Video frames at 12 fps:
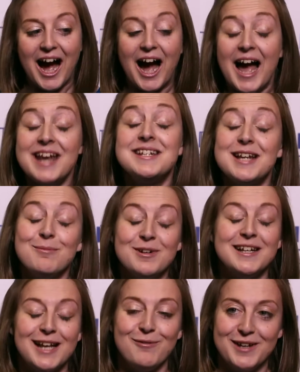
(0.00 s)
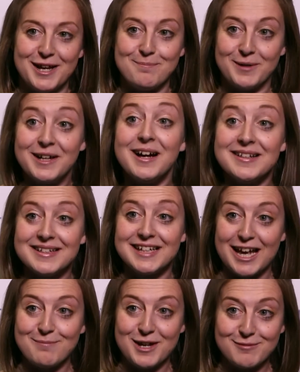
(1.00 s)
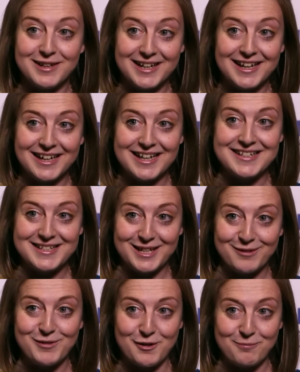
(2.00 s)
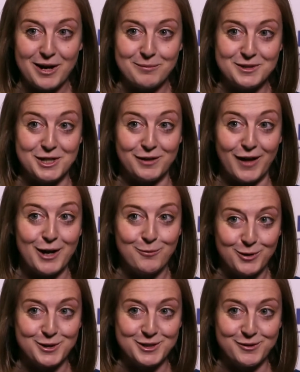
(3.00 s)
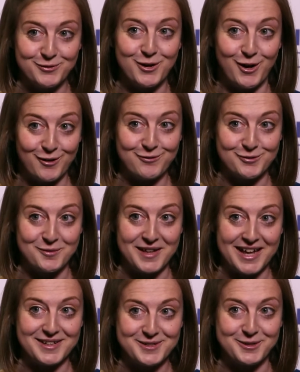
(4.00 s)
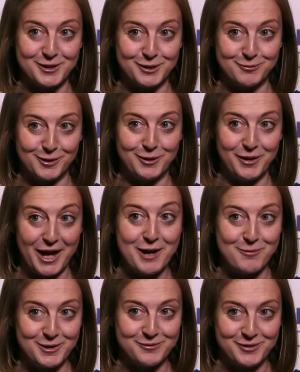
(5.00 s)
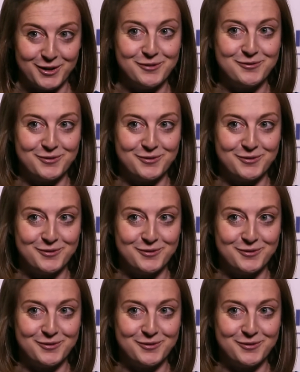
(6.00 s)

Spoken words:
I ended up really loving it because it gave me a really holistic view of publishing that I wouldn't have got from the editorial role that I would have gone